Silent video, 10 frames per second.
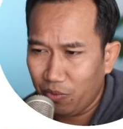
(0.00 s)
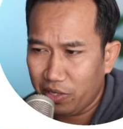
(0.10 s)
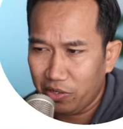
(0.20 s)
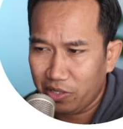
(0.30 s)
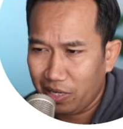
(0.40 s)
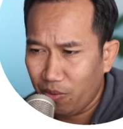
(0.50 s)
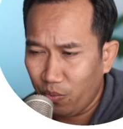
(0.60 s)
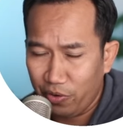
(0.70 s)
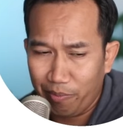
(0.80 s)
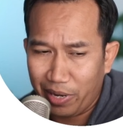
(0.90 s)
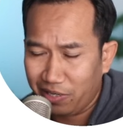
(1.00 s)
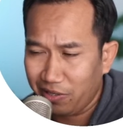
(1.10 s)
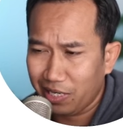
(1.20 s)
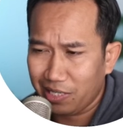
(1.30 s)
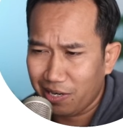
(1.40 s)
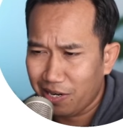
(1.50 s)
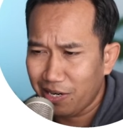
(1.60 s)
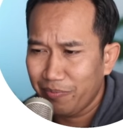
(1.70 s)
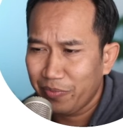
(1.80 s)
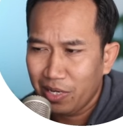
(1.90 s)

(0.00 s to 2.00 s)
understand where the bottlenecks are.